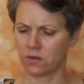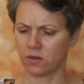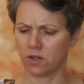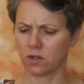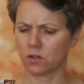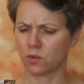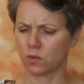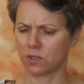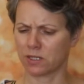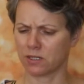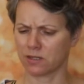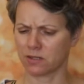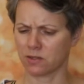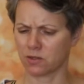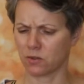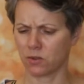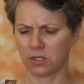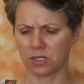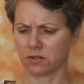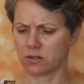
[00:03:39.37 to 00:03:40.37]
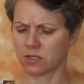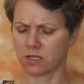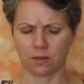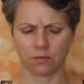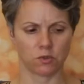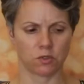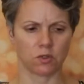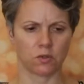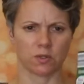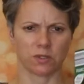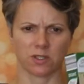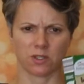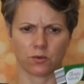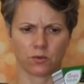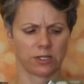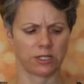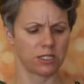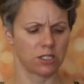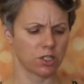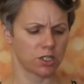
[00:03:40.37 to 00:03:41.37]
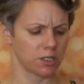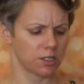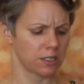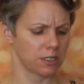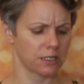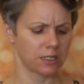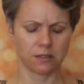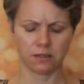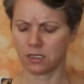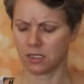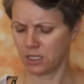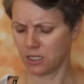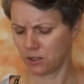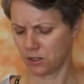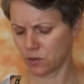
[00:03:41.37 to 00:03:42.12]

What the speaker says: The other one is soy or something too. It's greenish looking.